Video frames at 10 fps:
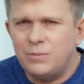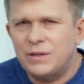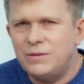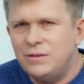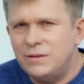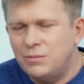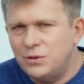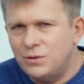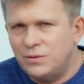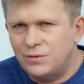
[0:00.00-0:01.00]
No,
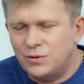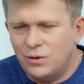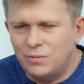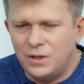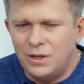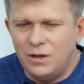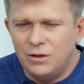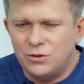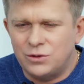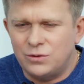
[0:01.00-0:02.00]
they will be
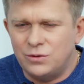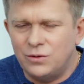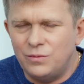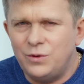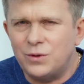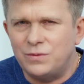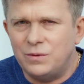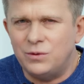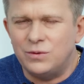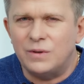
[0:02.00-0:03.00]
truthful in the sense
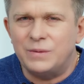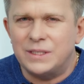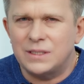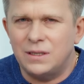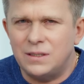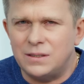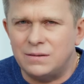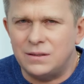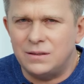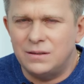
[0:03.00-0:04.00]
that dead ones will tell
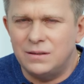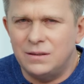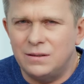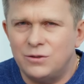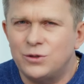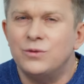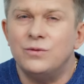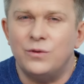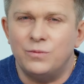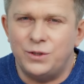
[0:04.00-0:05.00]
you that
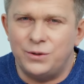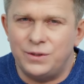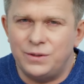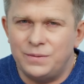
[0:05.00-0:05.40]
you will die.